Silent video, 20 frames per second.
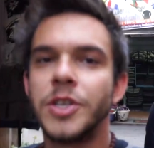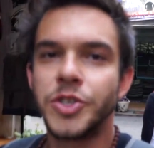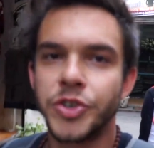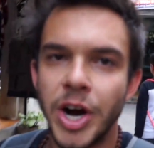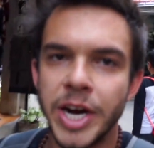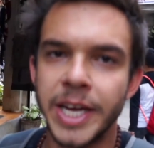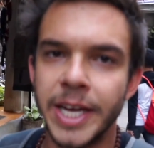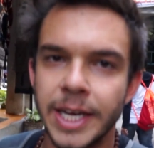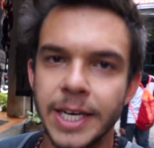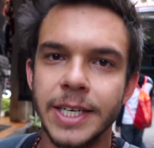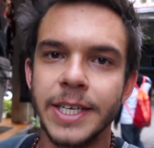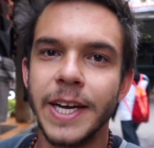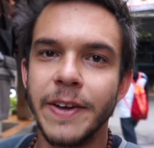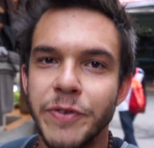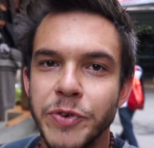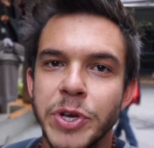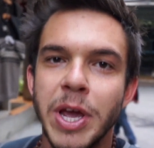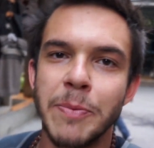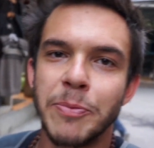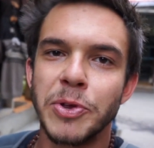Trekking. If
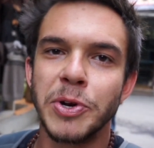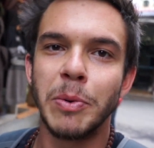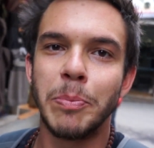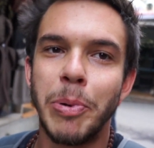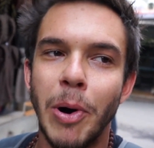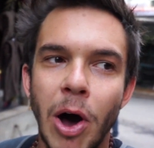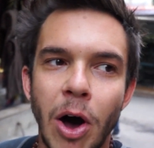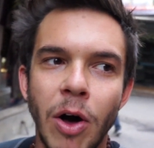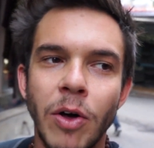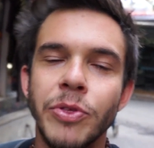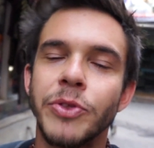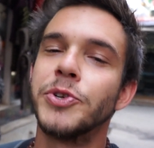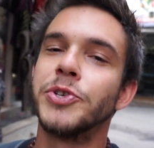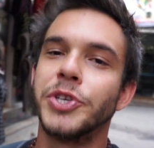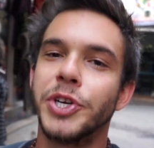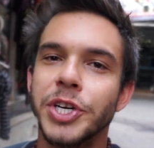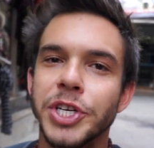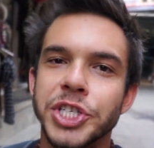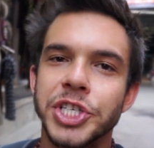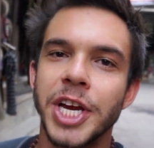you came to Nepal, there's
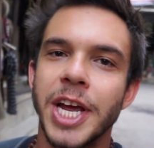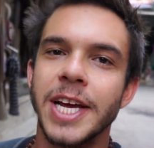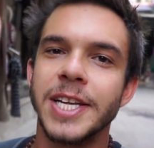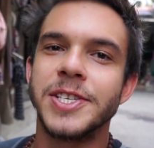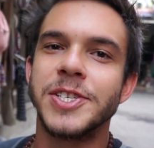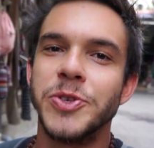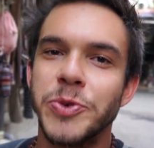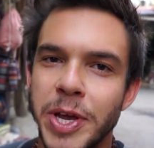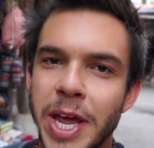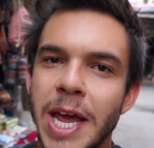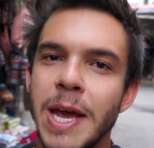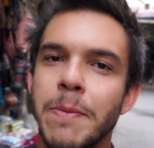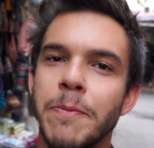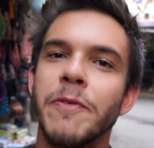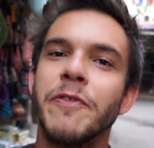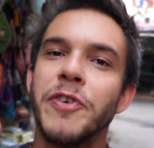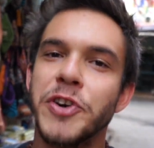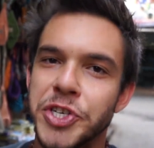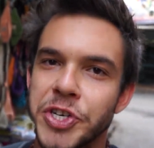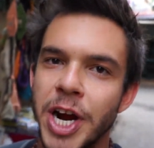a good chance you came
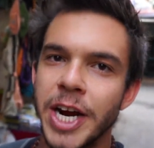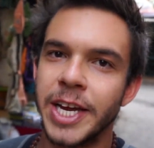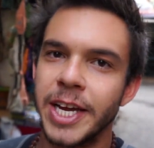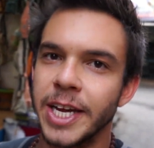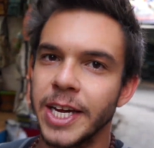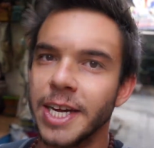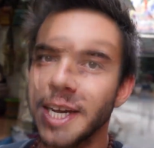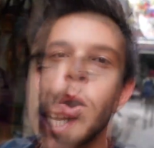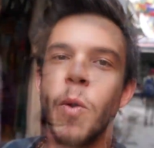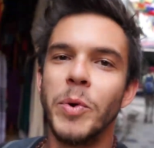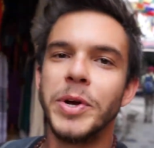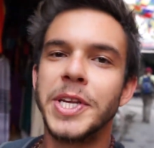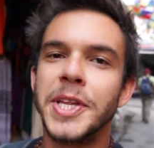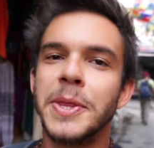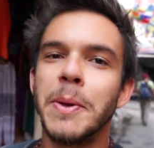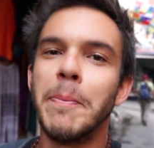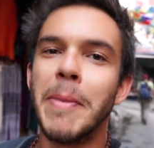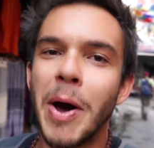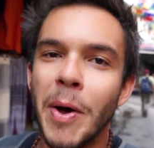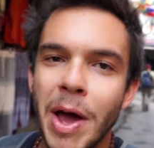for trekking. We
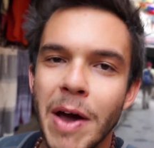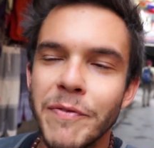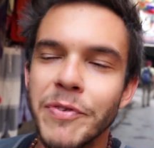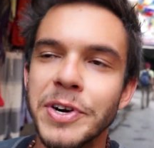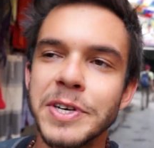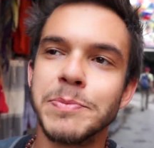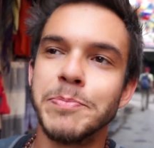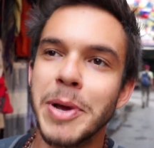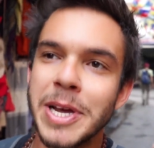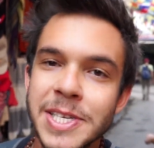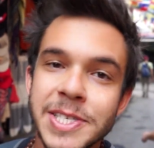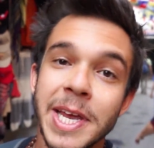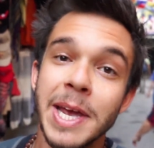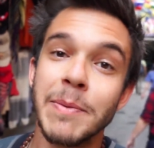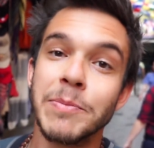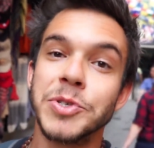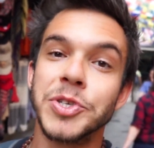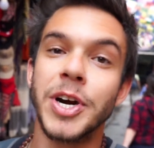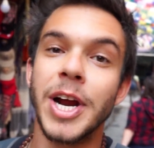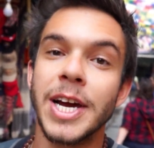did the Mount Everest Base
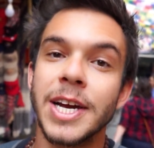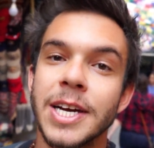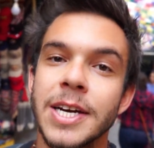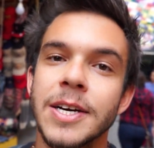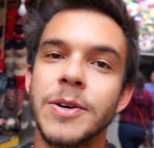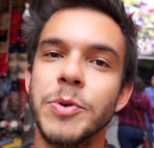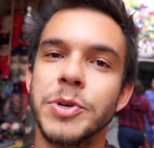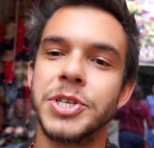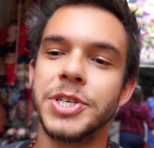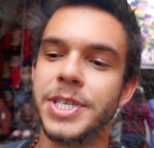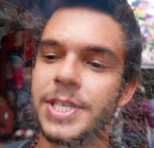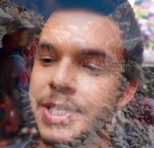Camp trek, which